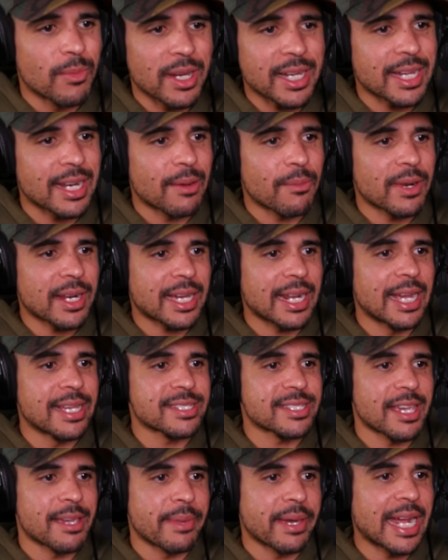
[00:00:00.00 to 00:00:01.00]
What can I
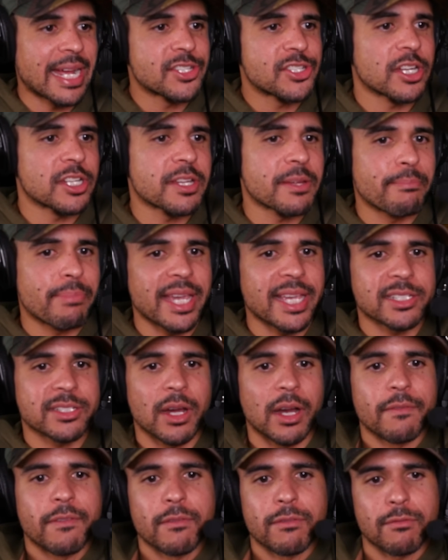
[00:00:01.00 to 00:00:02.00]
say, man? I judge him based
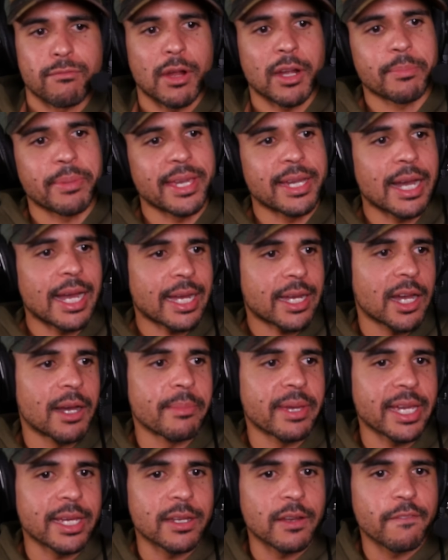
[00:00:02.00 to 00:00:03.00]
off of a rugby guy
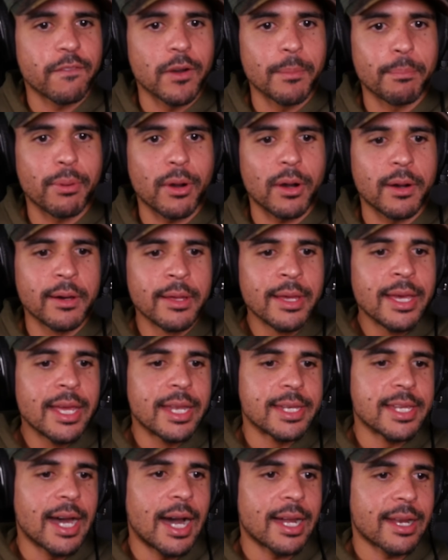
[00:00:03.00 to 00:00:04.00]
coming into football,
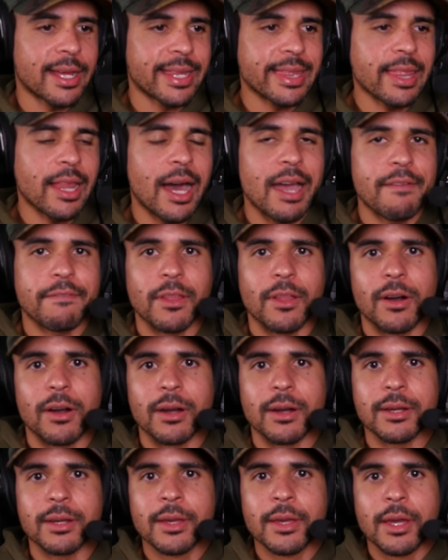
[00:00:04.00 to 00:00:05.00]
not a
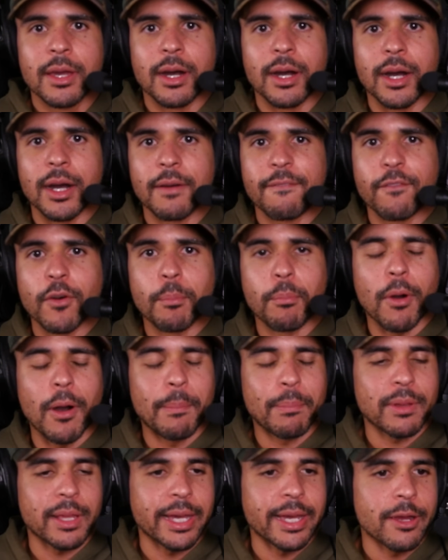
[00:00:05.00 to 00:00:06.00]
lifelong football
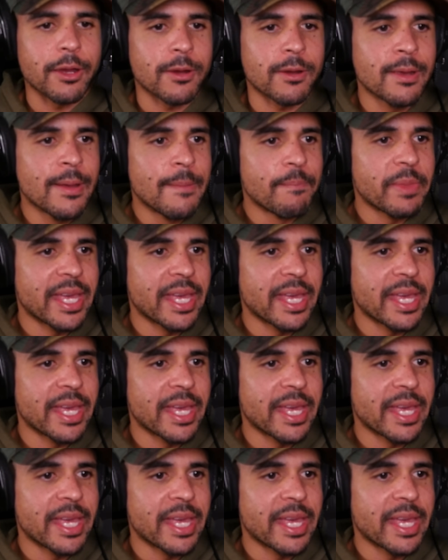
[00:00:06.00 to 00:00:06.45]
player.